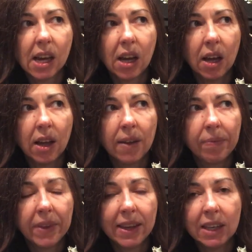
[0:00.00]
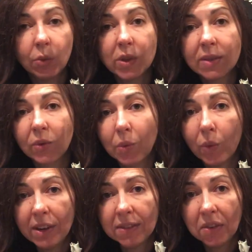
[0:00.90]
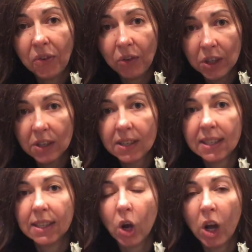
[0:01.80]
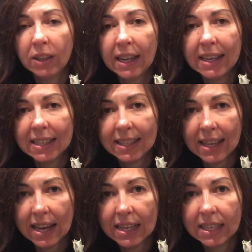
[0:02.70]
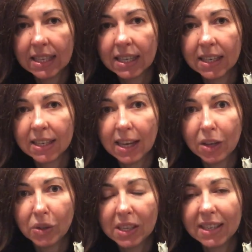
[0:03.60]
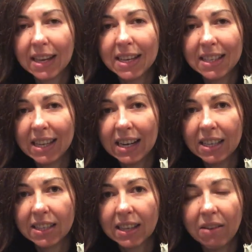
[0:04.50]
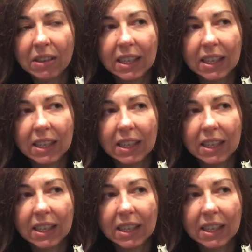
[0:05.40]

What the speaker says: and it was from one of the first online sites, succulent sites that I discovered.